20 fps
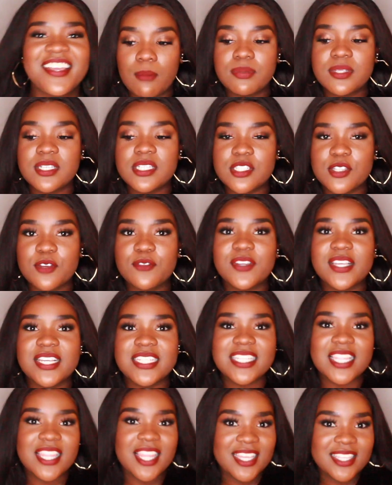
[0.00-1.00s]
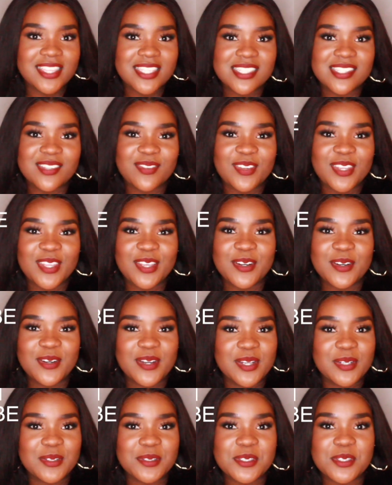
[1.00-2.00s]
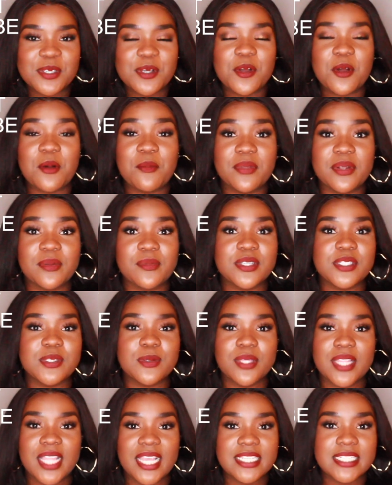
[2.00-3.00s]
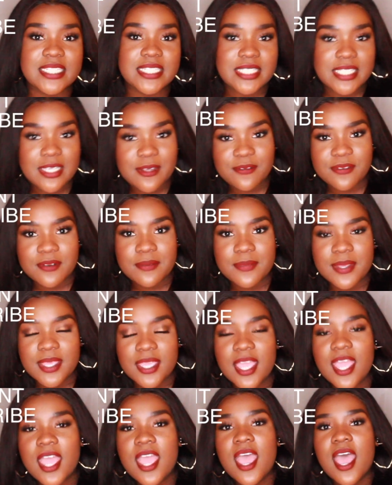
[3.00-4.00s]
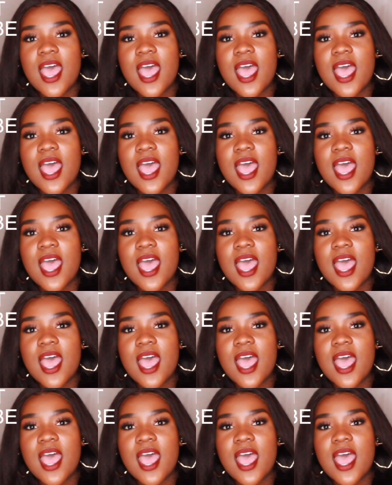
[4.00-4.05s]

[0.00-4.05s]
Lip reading: Please don't forget to like this video and also comment what you would like to see from me,